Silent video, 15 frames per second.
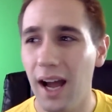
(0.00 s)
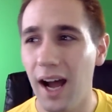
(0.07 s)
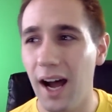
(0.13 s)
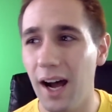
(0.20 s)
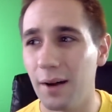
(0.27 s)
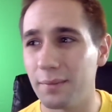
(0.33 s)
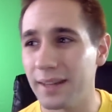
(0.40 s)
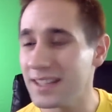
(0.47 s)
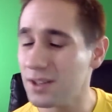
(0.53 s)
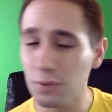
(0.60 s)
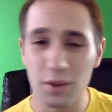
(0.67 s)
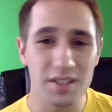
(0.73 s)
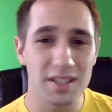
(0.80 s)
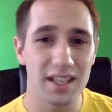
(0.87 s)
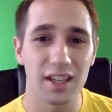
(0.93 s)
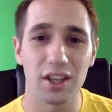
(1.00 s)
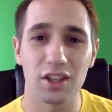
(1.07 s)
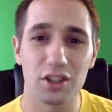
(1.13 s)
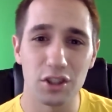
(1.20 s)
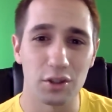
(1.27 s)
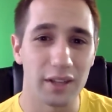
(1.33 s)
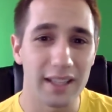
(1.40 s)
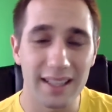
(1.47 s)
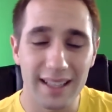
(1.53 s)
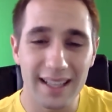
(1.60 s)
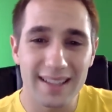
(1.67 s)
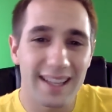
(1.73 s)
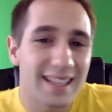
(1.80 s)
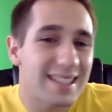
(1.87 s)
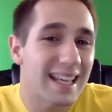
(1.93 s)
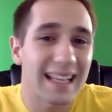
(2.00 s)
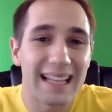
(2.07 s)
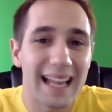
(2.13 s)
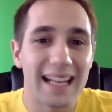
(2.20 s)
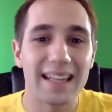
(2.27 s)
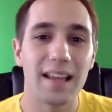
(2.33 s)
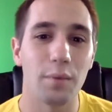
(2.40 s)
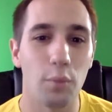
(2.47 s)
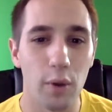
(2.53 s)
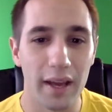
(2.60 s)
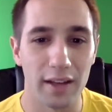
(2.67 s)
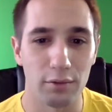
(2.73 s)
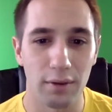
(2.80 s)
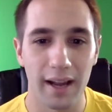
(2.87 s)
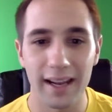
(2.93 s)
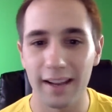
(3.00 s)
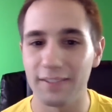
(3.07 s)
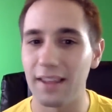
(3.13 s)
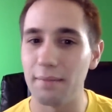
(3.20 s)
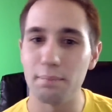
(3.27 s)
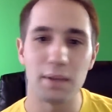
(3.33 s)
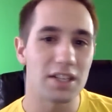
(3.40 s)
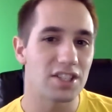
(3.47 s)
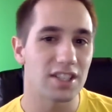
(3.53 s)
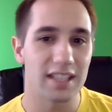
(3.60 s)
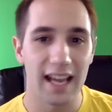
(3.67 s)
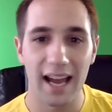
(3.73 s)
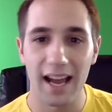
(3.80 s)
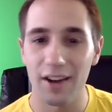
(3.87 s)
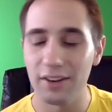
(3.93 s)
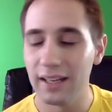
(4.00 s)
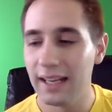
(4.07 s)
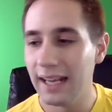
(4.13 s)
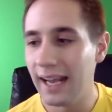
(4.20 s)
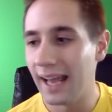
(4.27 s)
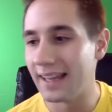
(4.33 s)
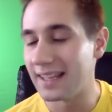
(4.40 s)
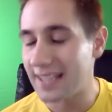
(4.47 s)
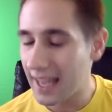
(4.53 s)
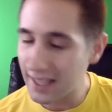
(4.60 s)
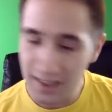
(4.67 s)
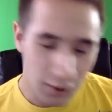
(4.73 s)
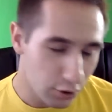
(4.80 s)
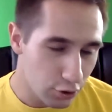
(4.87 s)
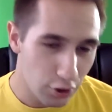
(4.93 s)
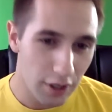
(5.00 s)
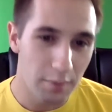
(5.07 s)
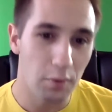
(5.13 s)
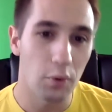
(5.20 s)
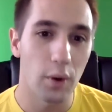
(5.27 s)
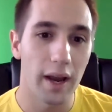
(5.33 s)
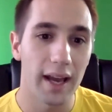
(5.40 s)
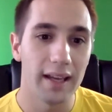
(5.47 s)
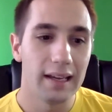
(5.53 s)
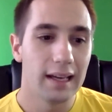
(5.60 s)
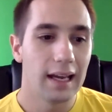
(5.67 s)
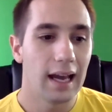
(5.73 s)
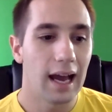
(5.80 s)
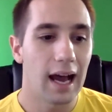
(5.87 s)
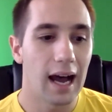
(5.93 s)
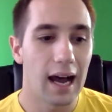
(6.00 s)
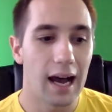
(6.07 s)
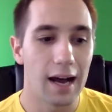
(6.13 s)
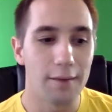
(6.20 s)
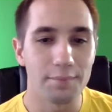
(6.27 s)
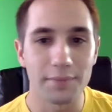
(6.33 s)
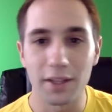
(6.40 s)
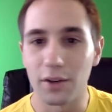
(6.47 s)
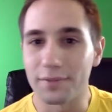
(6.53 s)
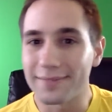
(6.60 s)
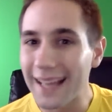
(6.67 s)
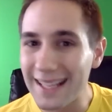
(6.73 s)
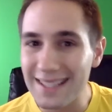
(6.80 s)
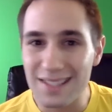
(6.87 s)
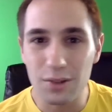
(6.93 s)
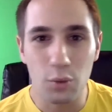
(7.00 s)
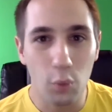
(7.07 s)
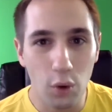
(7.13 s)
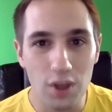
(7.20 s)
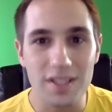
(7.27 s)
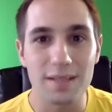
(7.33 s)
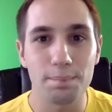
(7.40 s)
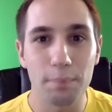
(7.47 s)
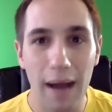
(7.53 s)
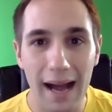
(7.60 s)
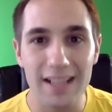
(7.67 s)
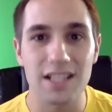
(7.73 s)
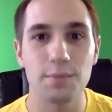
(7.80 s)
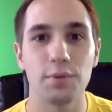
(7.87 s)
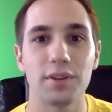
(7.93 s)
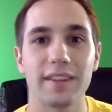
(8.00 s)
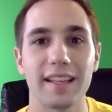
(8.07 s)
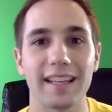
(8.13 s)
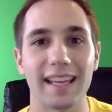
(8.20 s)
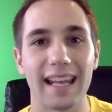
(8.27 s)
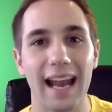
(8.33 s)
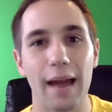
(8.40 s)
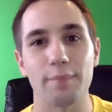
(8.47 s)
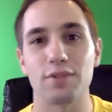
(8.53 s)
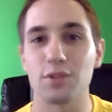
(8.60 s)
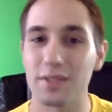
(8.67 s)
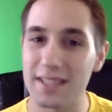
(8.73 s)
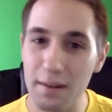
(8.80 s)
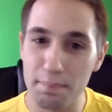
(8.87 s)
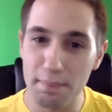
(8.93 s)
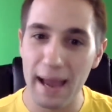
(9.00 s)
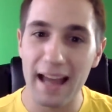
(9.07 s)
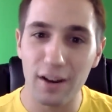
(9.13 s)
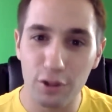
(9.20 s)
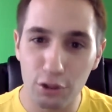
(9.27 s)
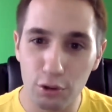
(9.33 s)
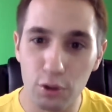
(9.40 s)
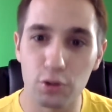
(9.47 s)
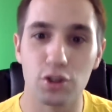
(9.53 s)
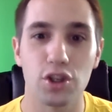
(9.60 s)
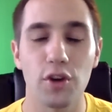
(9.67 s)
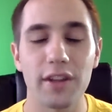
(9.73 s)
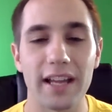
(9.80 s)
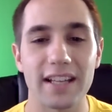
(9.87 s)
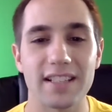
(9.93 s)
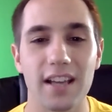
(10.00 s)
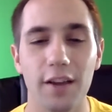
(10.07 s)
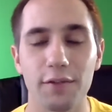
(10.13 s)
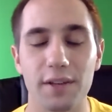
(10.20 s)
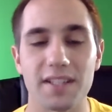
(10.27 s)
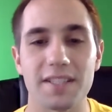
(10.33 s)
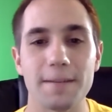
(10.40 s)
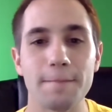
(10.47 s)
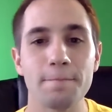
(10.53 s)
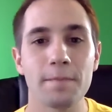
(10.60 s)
That's the worst thing you can do. That's like letting them win, right? If they beat you down and they take your dream away, that's the worst possible thing that can happen. So instead, battle through, show that toughness.